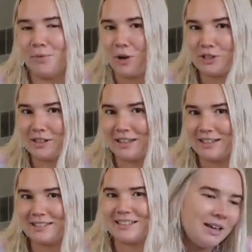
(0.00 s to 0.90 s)
watching
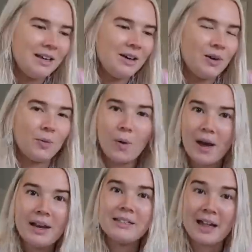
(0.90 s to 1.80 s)
this.
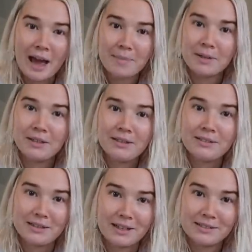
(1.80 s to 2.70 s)
What has happened
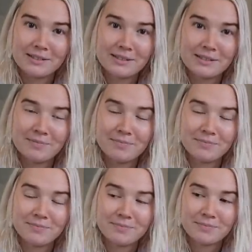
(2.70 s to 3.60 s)
since
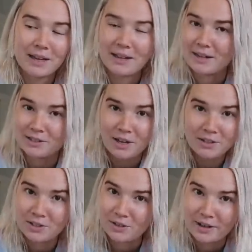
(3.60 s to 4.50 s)
I last
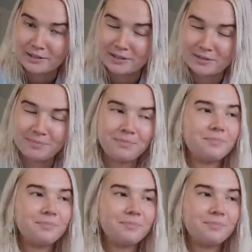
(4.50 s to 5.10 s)
talked to you guys?